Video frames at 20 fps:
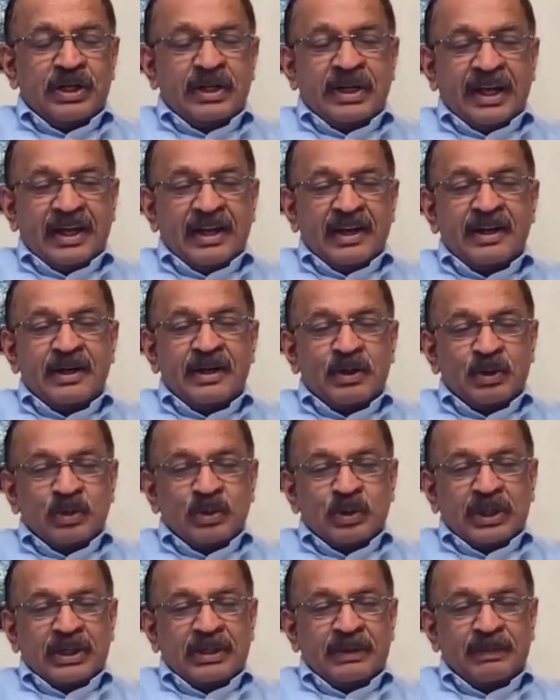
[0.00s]
taken it to
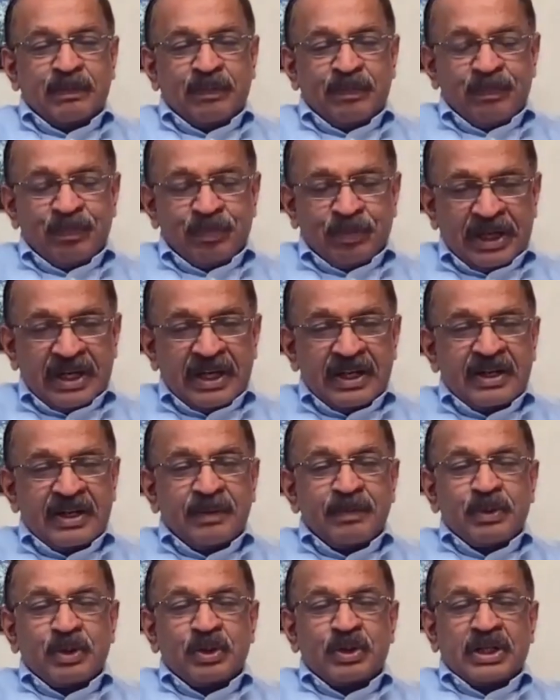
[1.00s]
a bigger
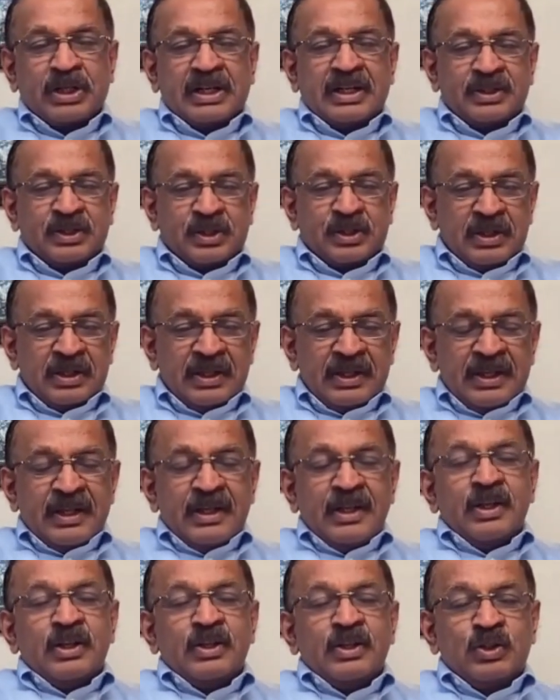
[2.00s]
computer and
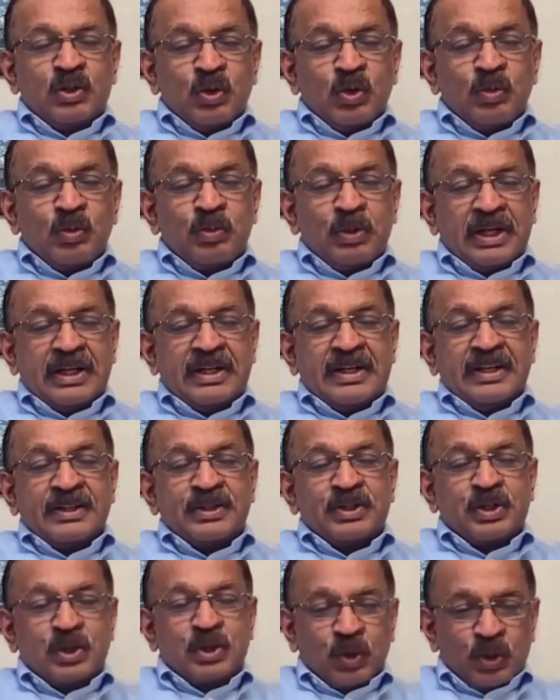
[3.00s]
zoomed it
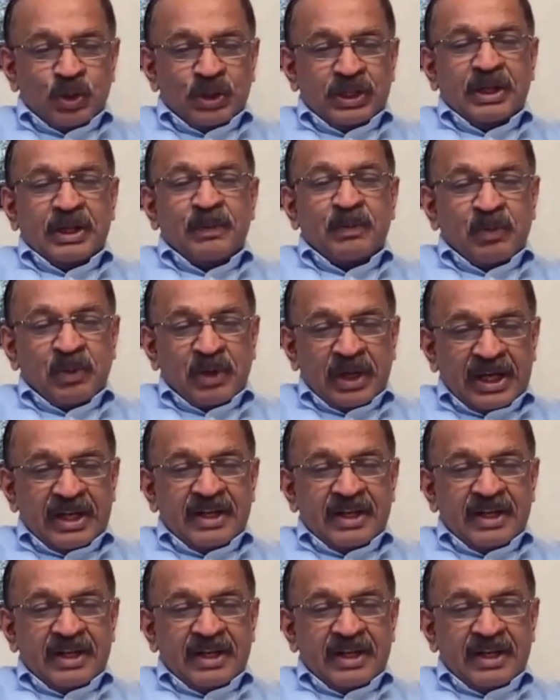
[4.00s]
and showed them